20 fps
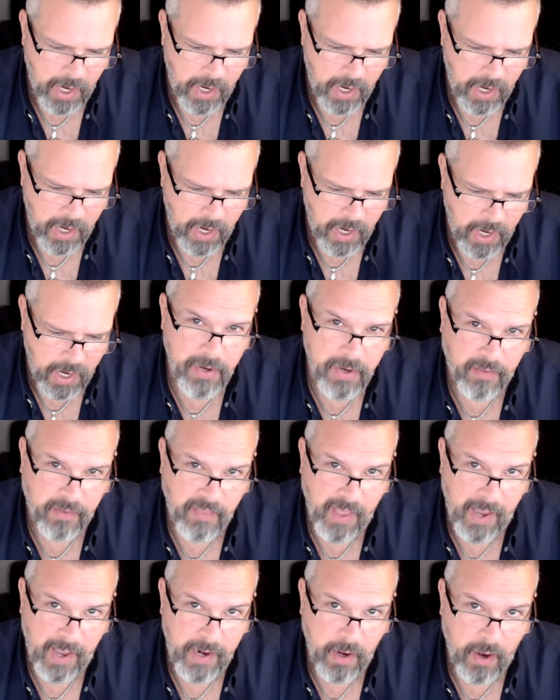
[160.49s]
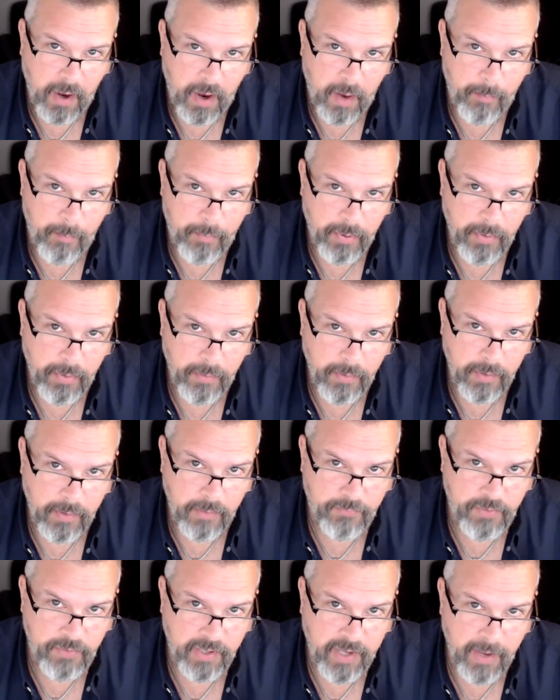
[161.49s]
if I pick that up,
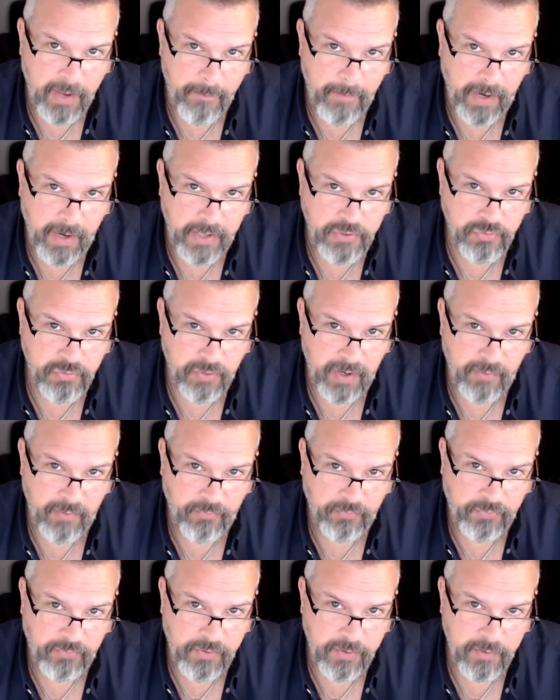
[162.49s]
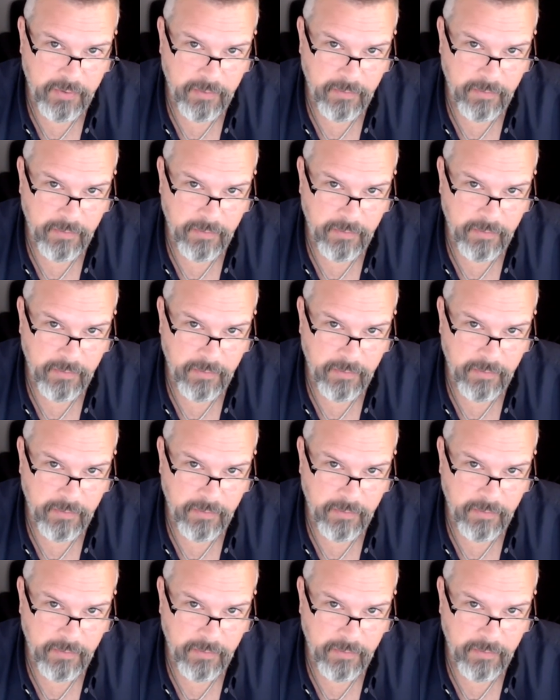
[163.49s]
if you get my drift.